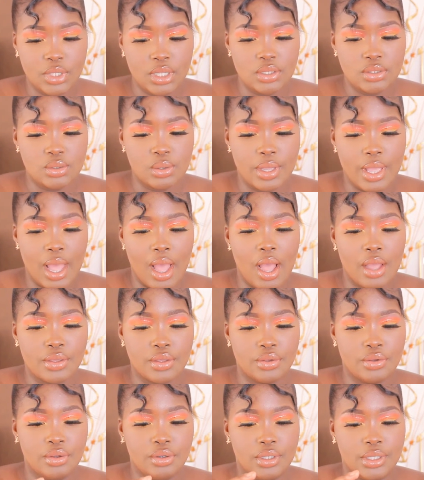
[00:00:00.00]
So yeah,
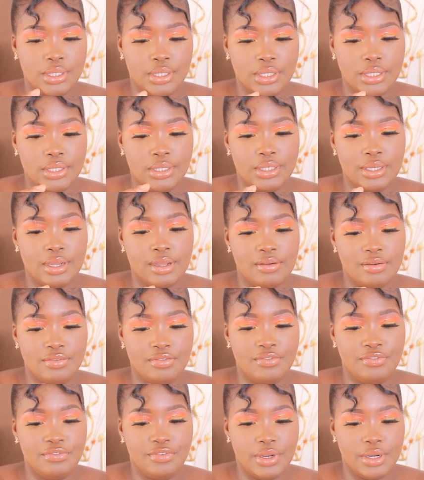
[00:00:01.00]
you're gonna need a
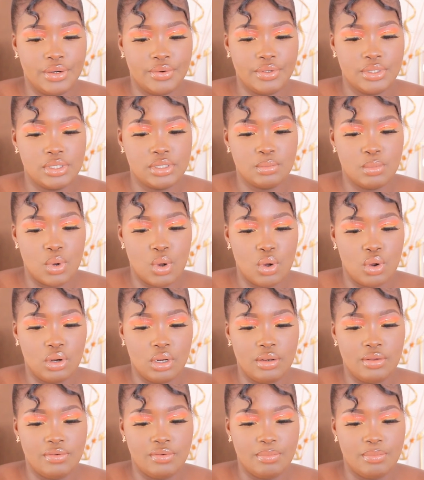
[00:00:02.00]
very small